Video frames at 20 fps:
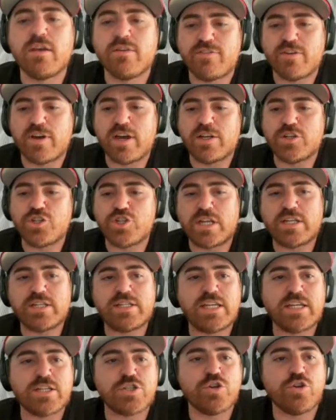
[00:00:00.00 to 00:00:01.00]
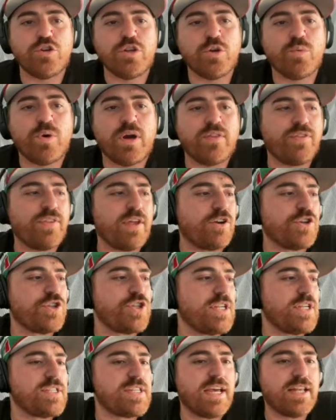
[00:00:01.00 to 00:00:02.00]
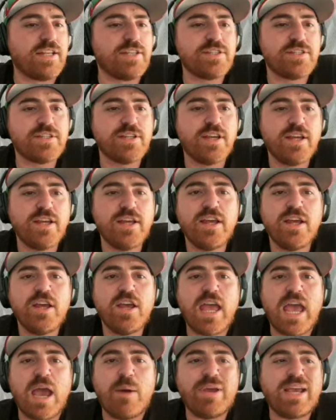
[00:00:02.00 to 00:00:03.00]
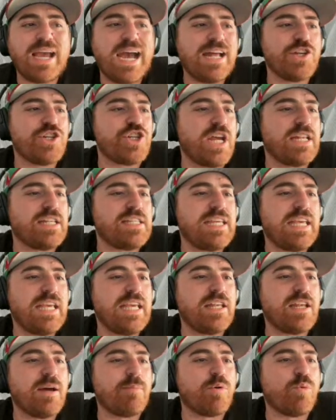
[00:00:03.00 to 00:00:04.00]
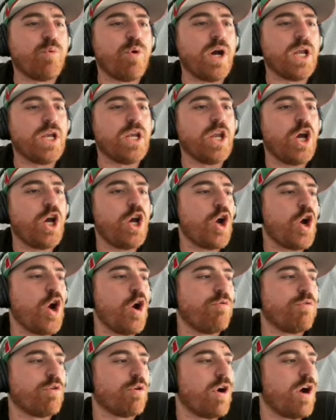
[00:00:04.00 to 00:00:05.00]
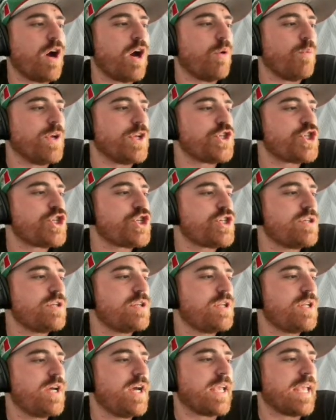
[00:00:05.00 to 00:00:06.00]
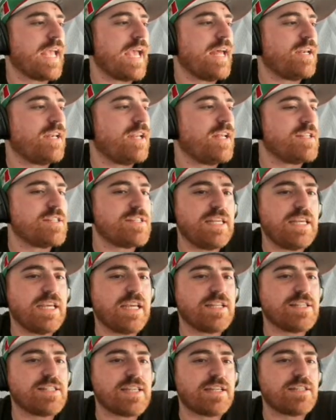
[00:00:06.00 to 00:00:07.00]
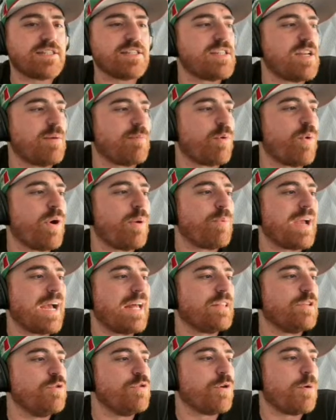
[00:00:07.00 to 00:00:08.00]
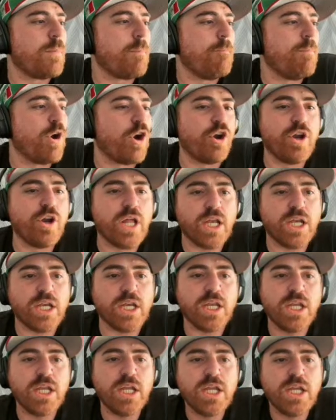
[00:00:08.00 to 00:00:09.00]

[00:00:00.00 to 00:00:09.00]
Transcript: if Jeanty is who you want there, Cheeseheads. And we got Jeanty number 1 overall, which, again, is the consensus number 1. We got Luther Burden.